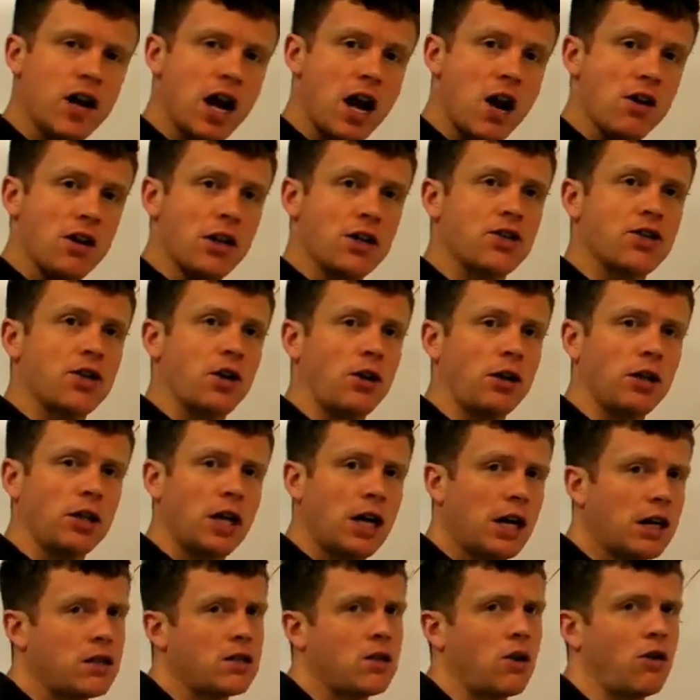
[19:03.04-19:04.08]
ionic solid
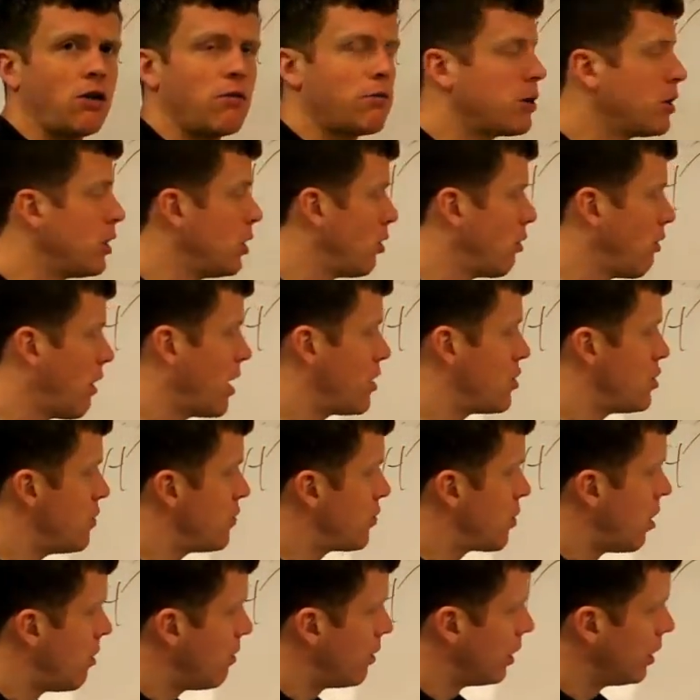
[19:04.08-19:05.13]
like sodium chloride, you've
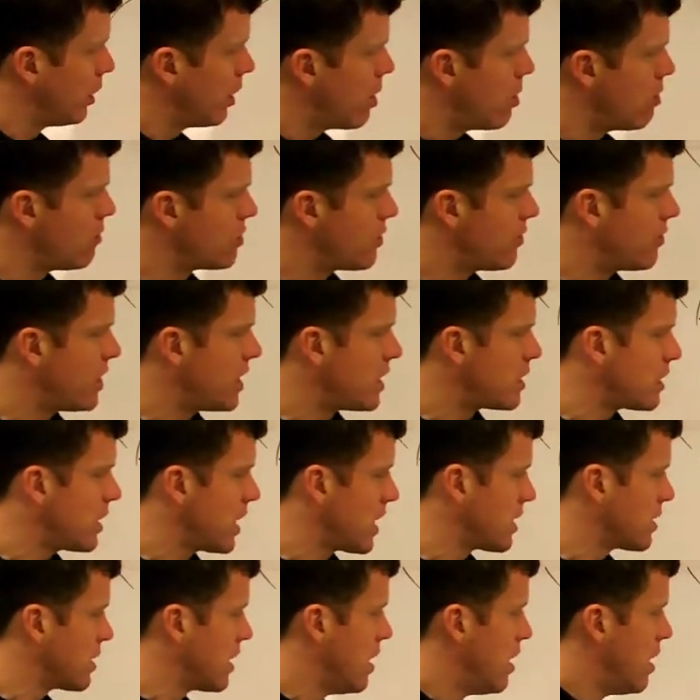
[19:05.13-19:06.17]
got loads of these
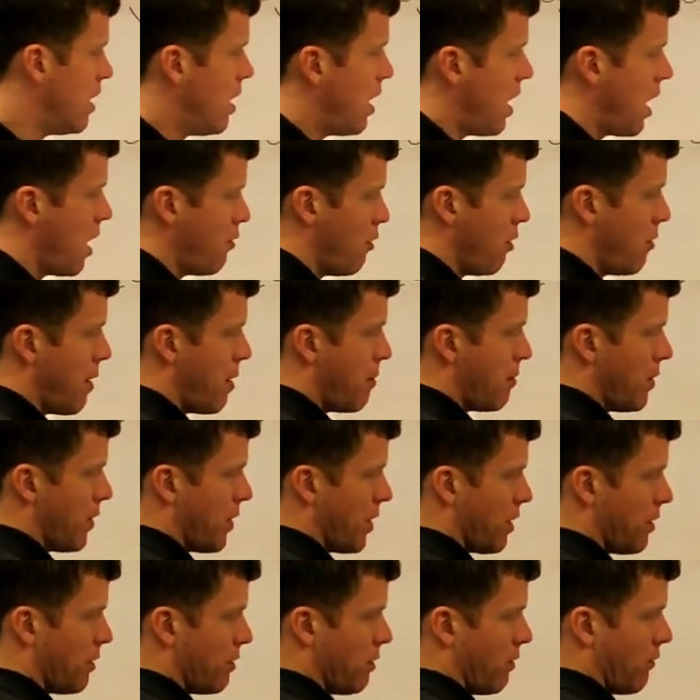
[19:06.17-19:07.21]
things. And remember
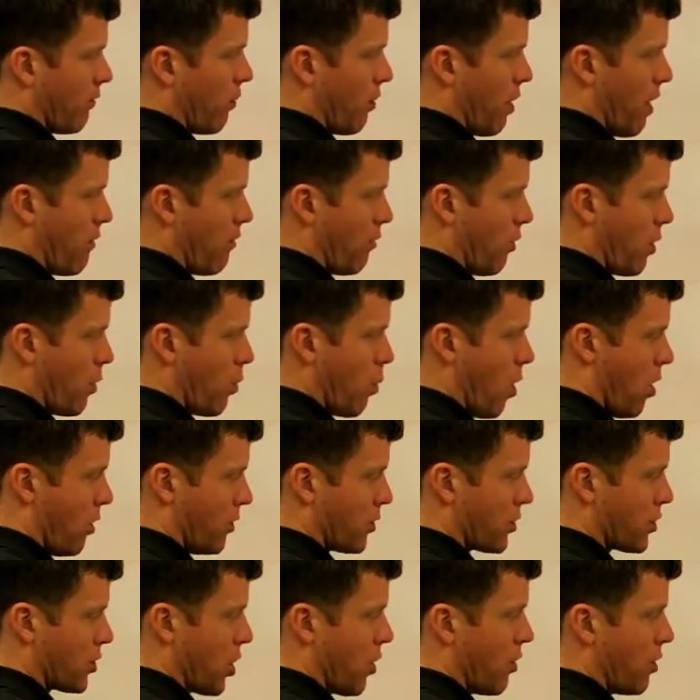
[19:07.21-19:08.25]
that for every 1
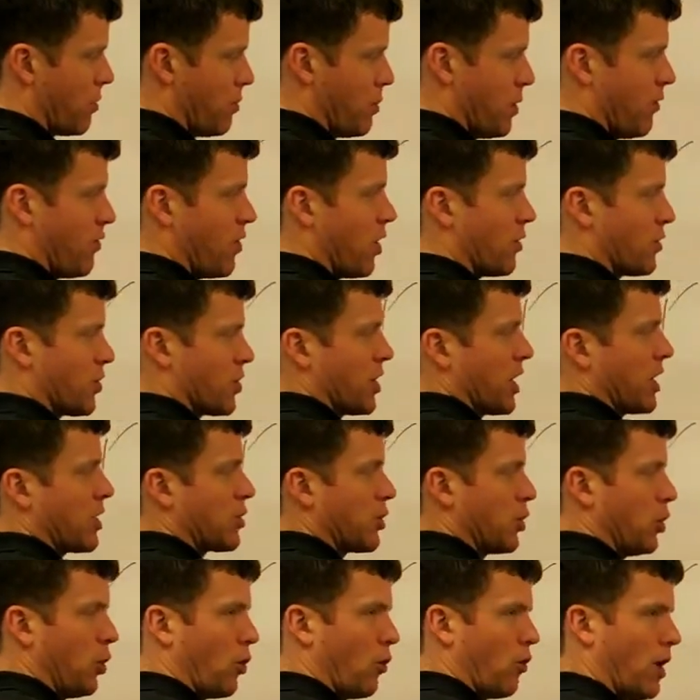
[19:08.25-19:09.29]
sodium, you've got 6
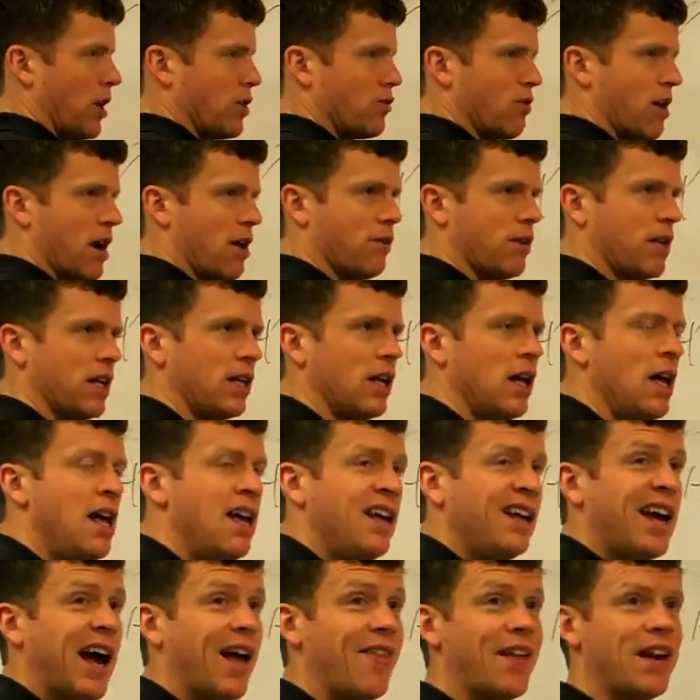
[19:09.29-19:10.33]
chlorides around it.
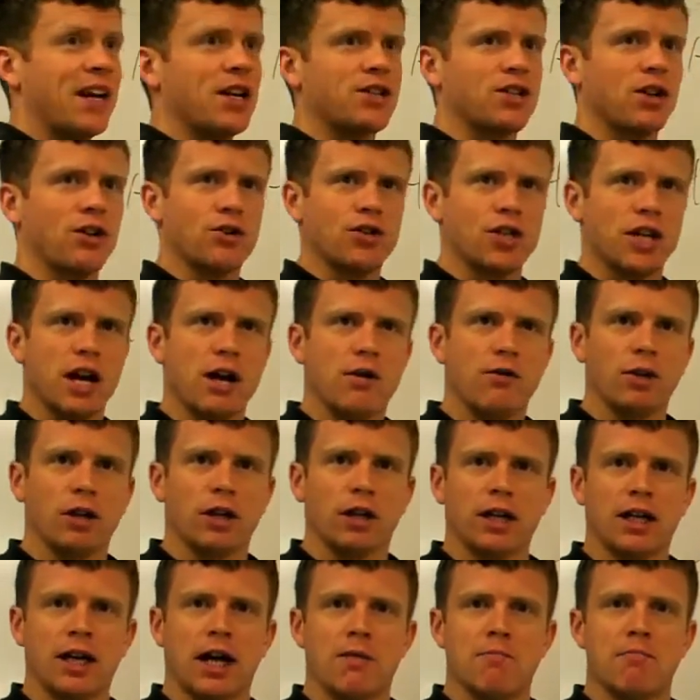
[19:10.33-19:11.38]
And then it starts to get really
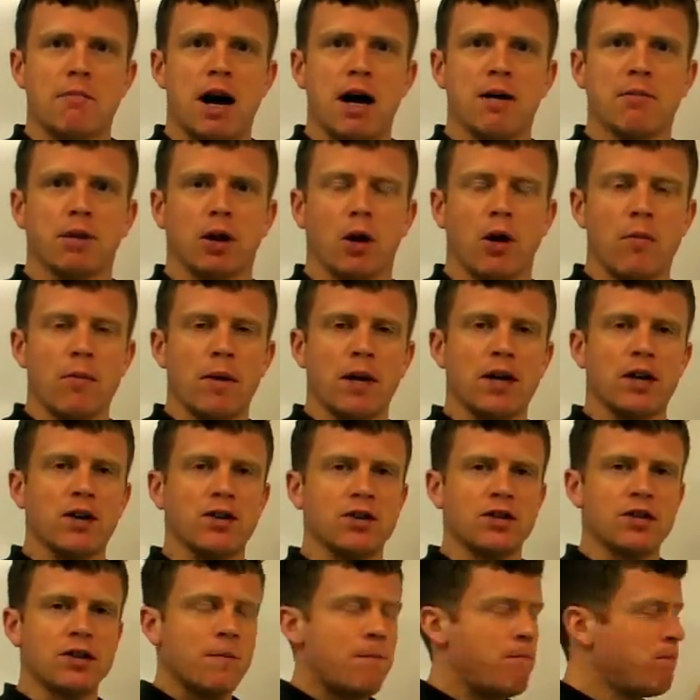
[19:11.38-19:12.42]
kind of mind-blowing
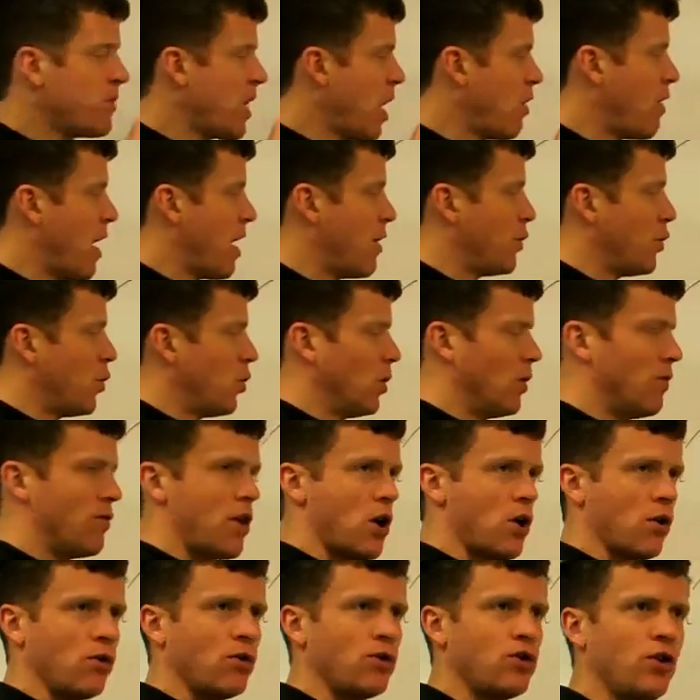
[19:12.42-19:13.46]
because around all of
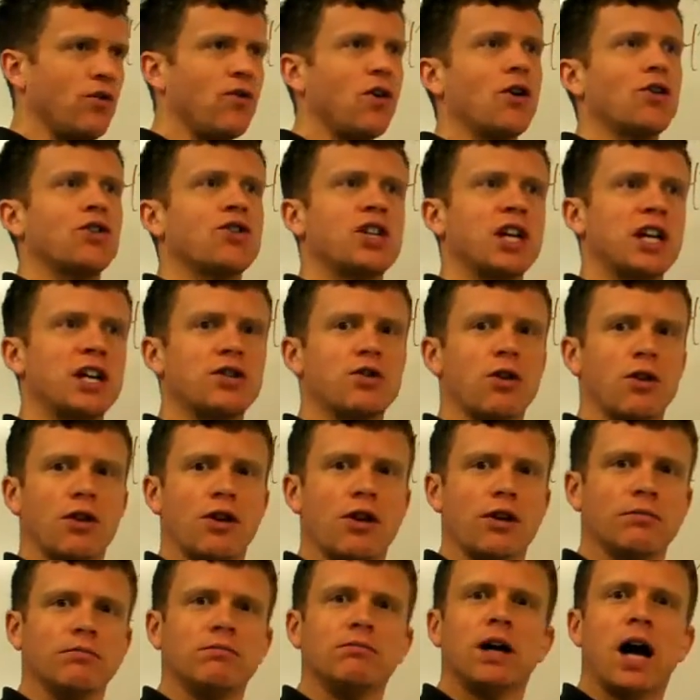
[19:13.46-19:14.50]
those, you've got 6
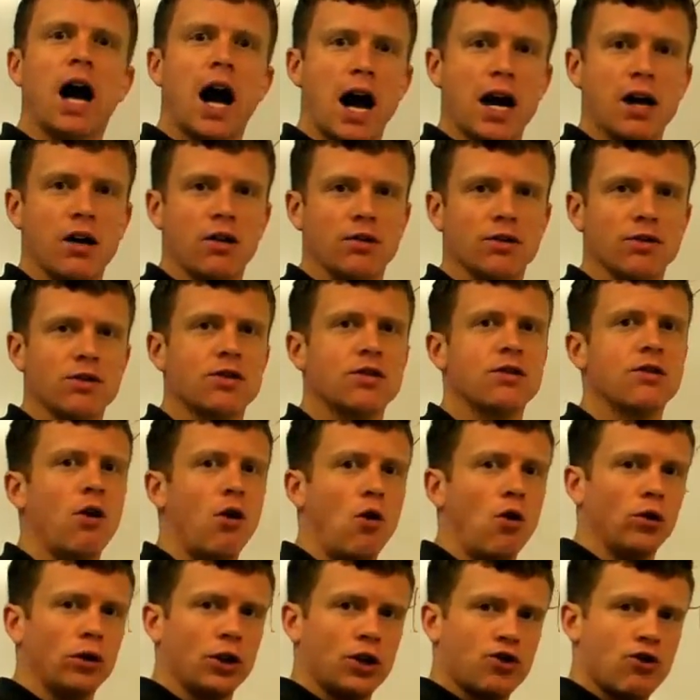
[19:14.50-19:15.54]
other ions,
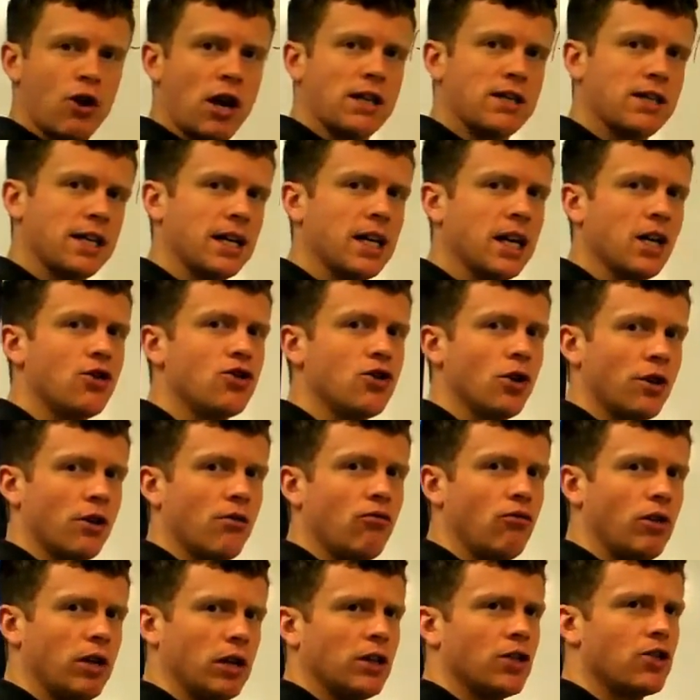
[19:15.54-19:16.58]
all attracting each other
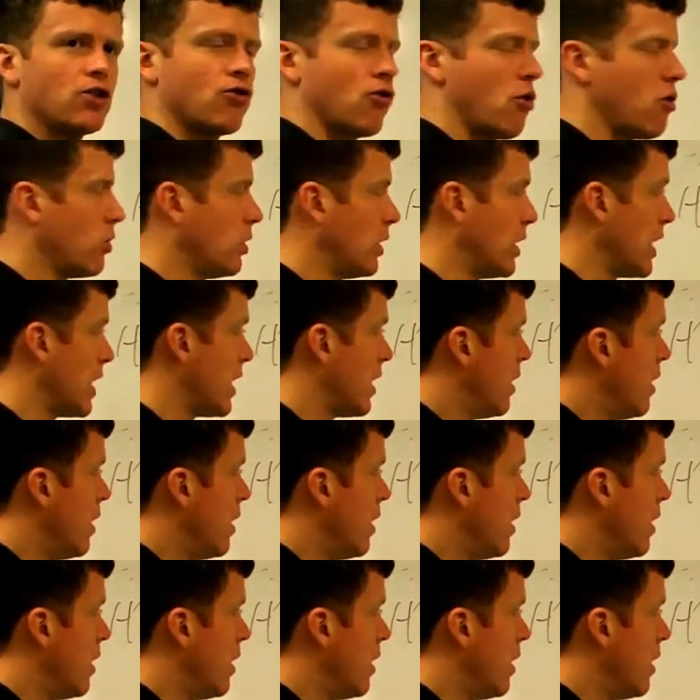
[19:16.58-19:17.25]
really strongly.